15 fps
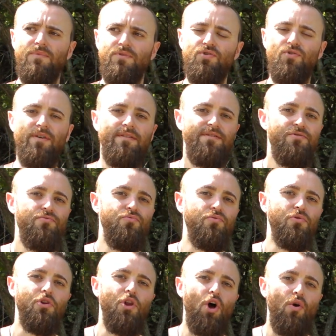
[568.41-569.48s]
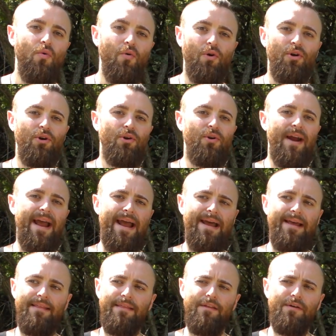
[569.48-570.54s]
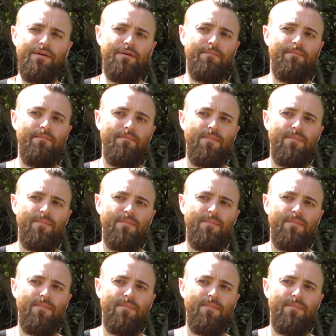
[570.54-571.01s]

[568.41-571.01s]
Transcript: trying to lower the